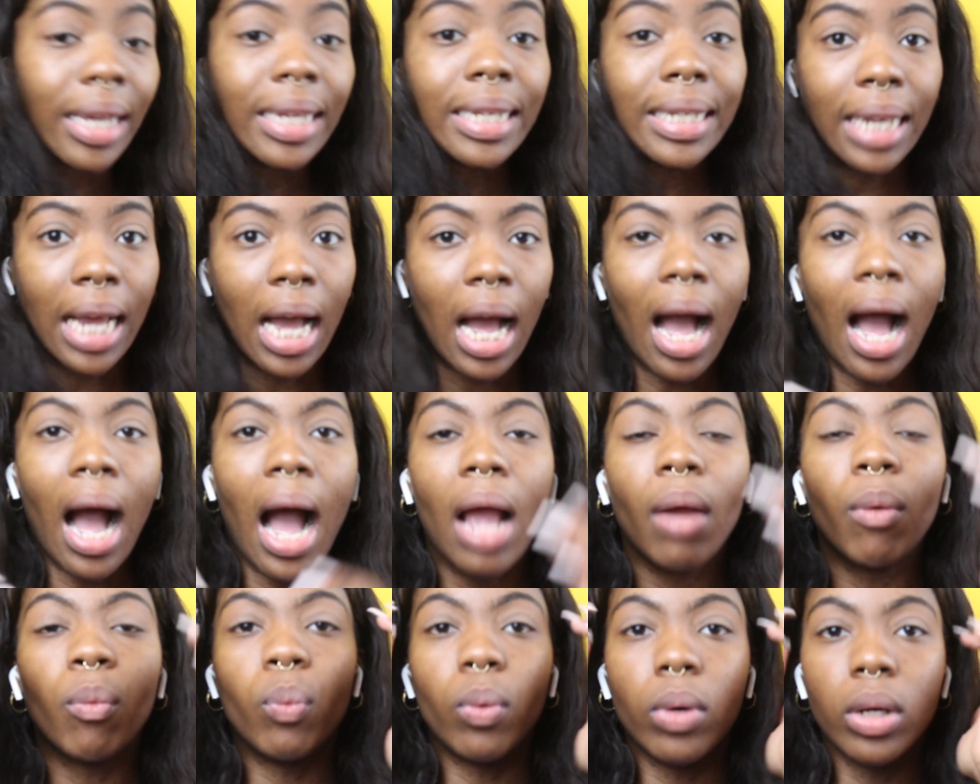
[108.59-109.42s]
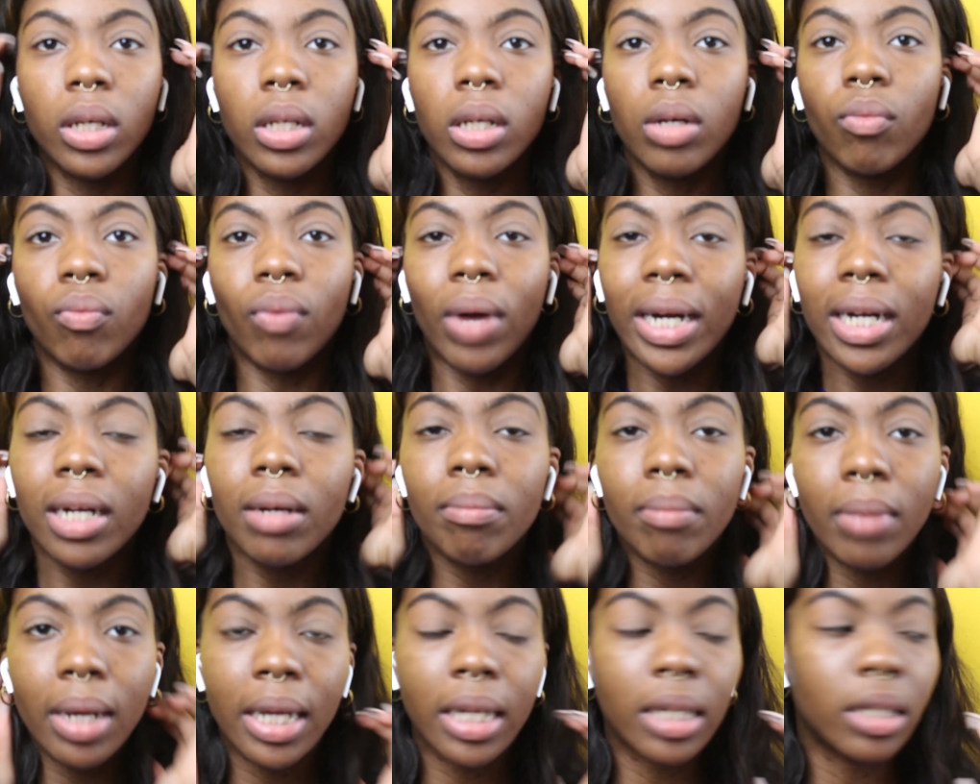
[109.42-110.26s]
Yeah, I would
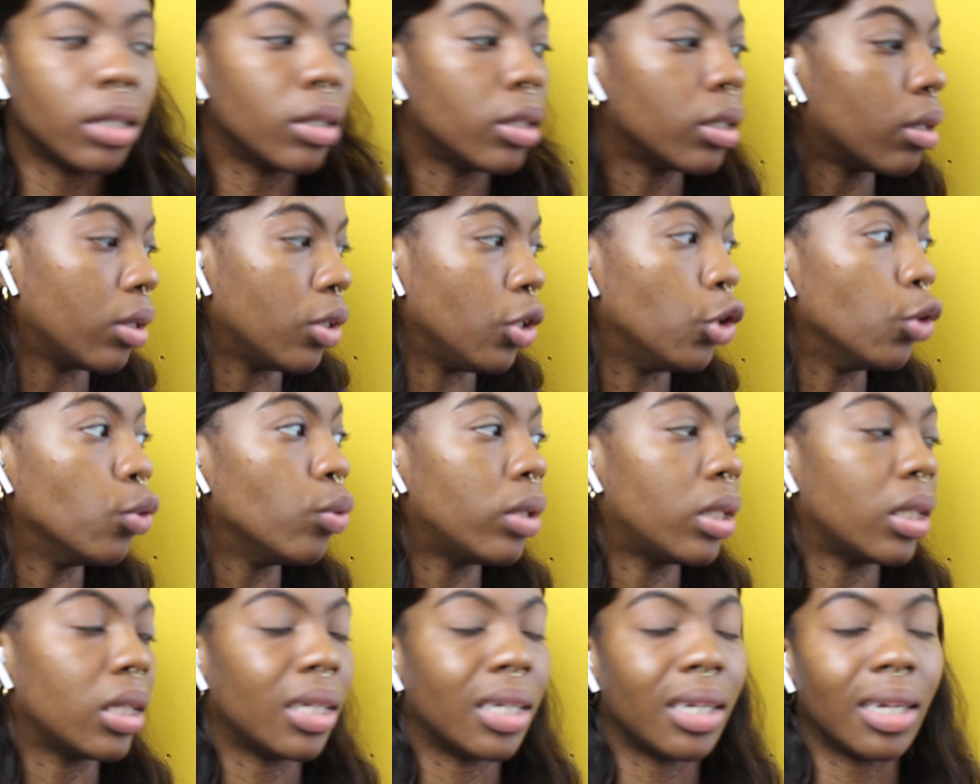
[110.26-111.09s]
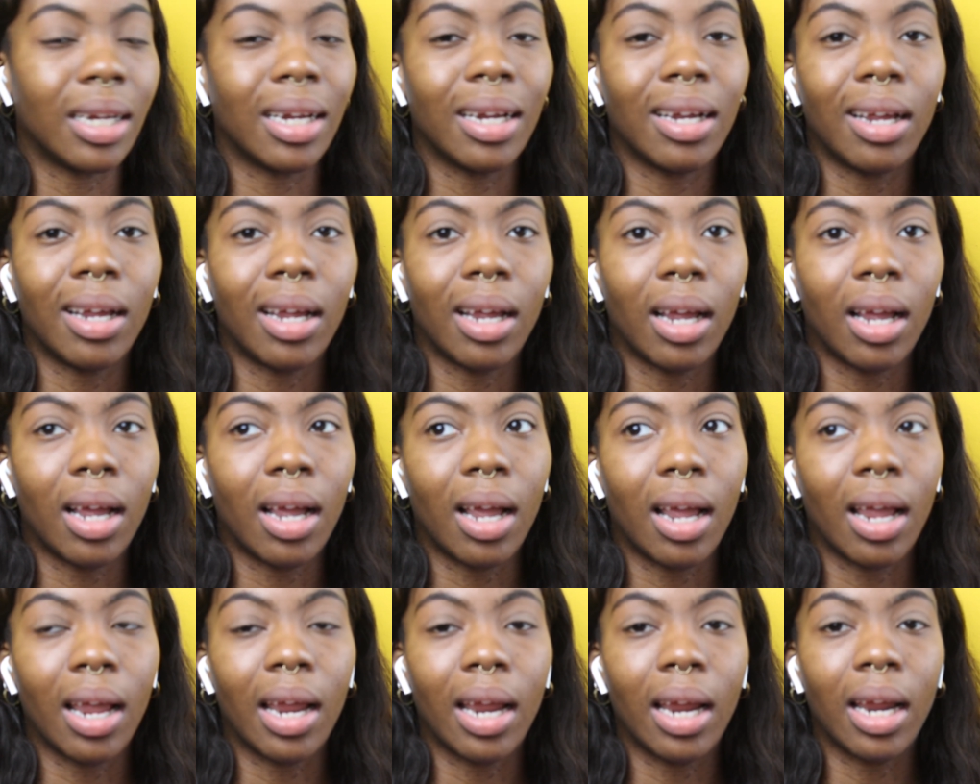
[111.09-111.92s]
recommend using
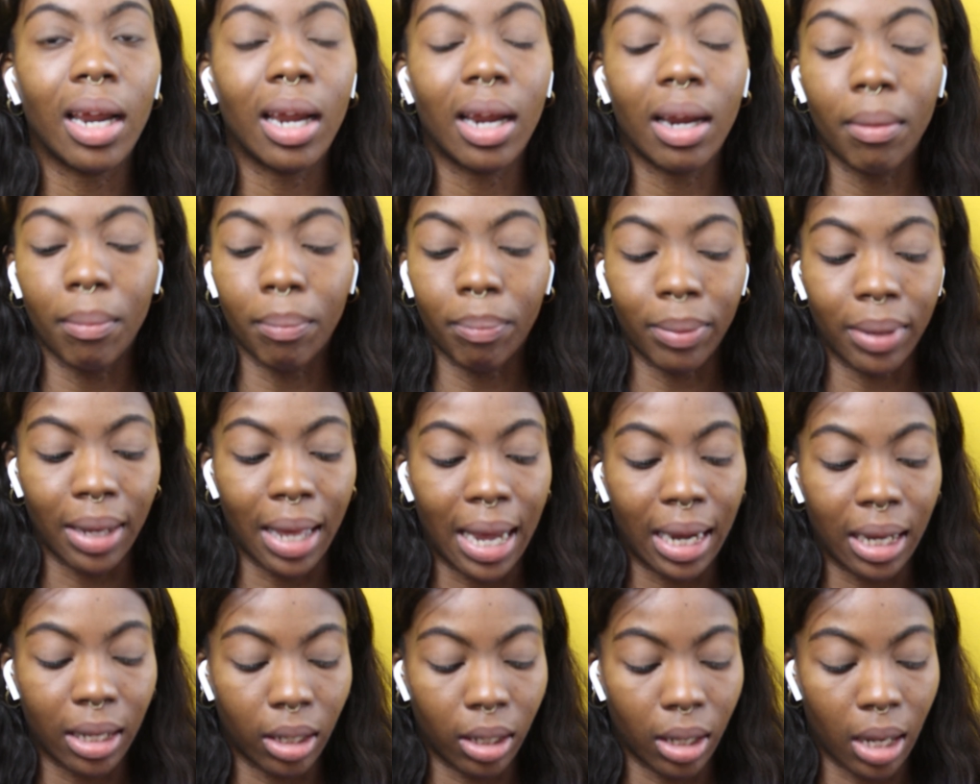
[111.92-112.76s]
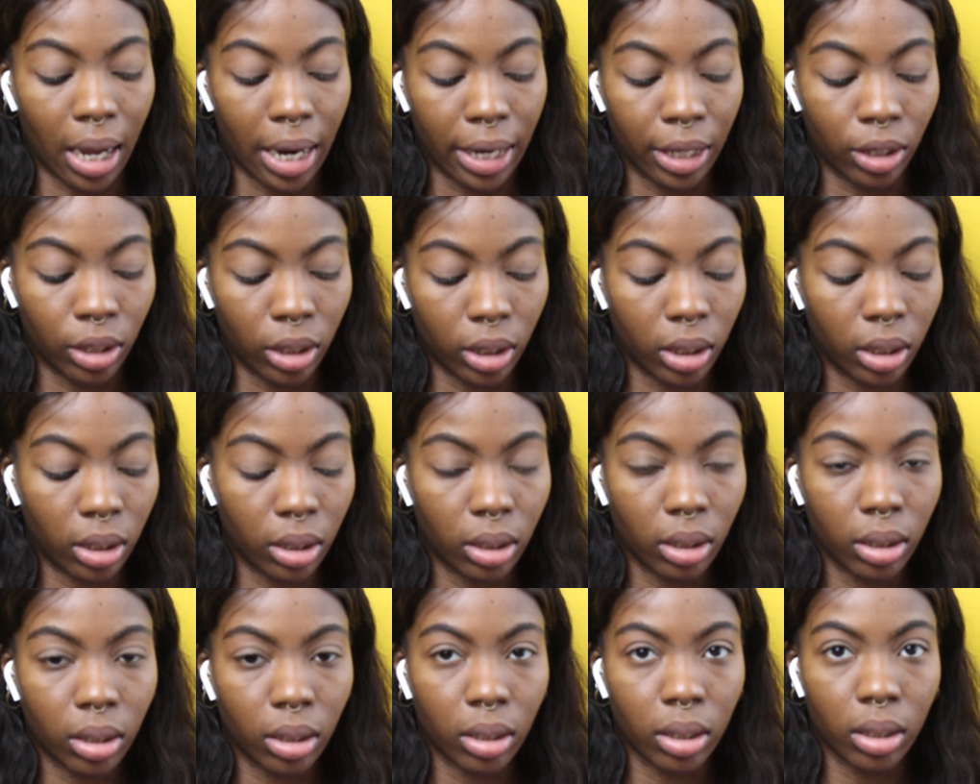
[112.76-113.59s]
a black
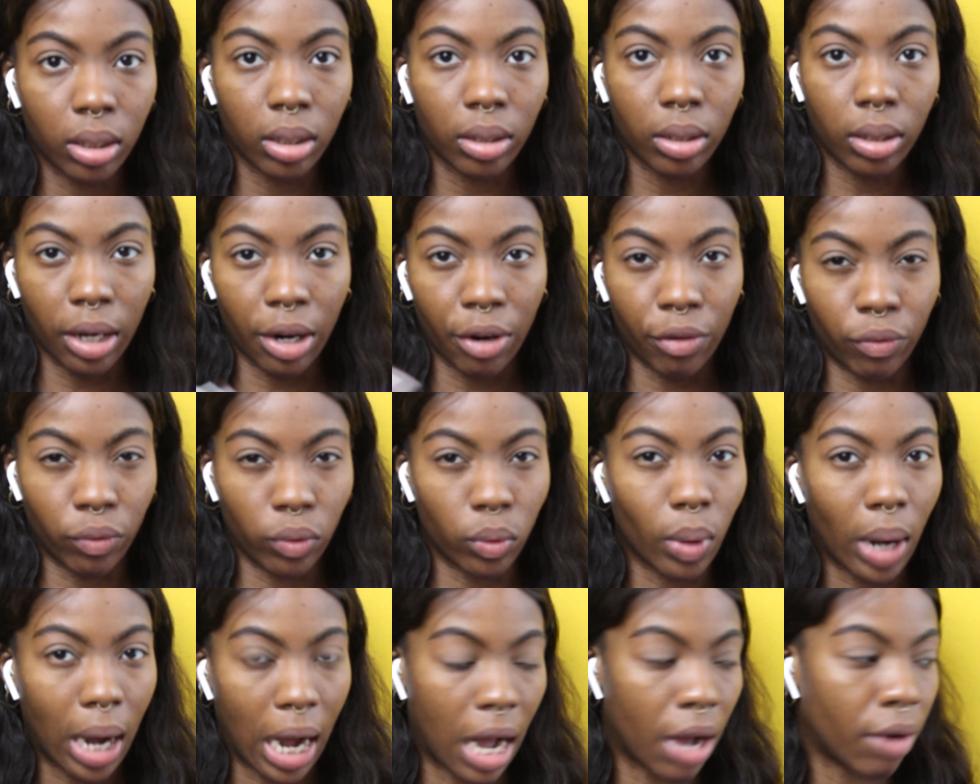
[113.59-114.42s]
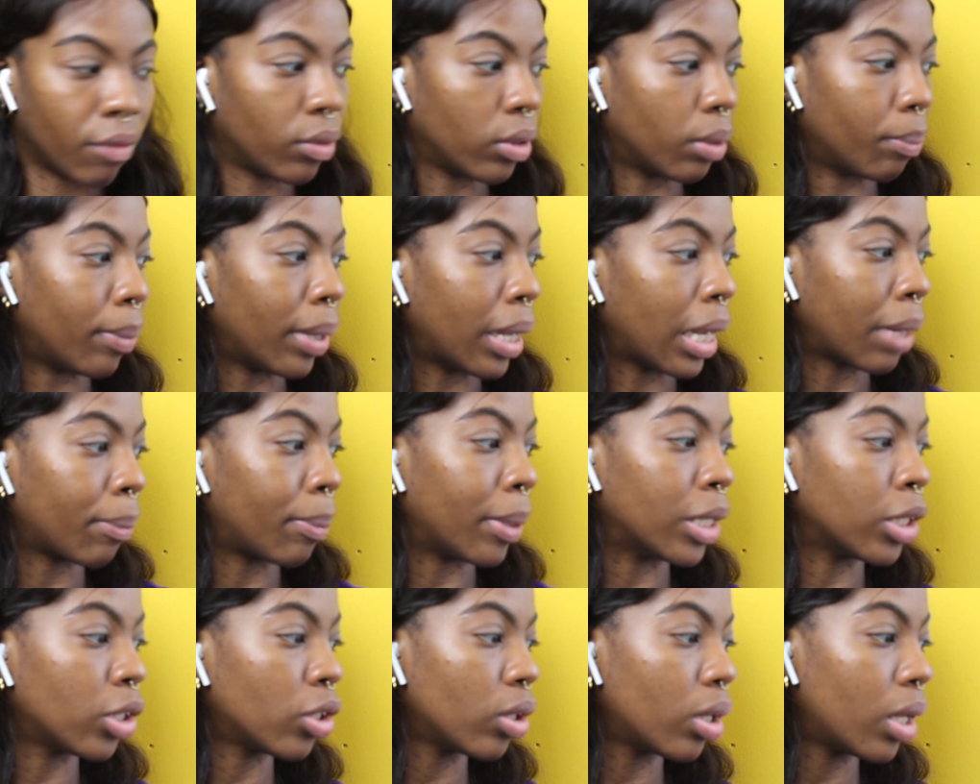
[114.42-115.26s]
liner if you have a black
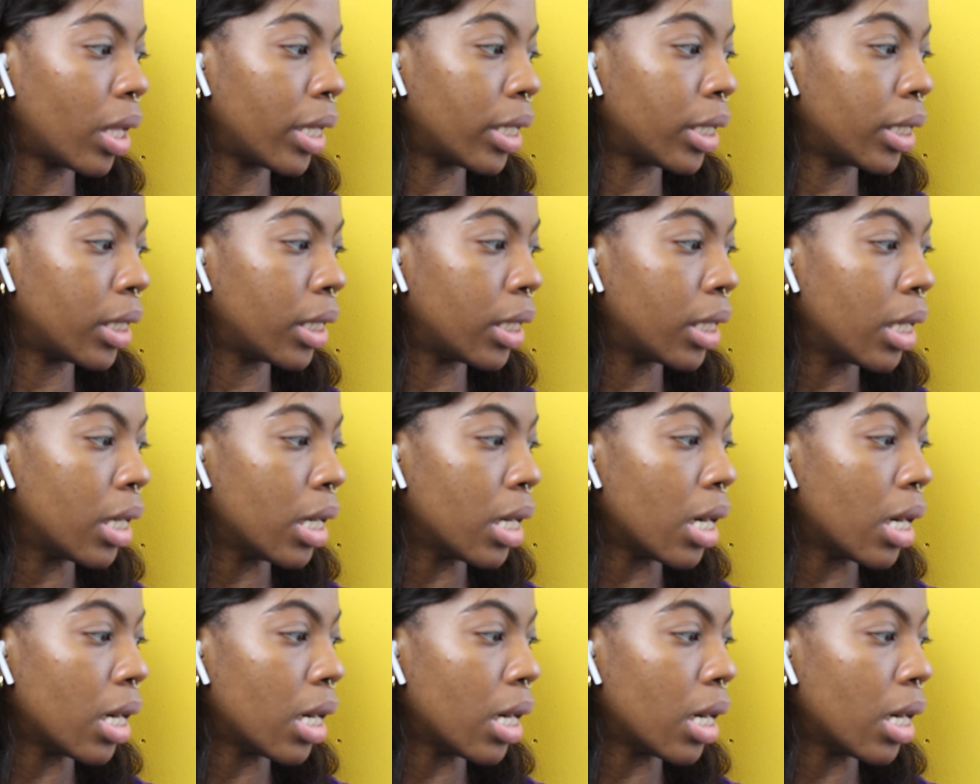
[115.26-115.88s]
pencil liner.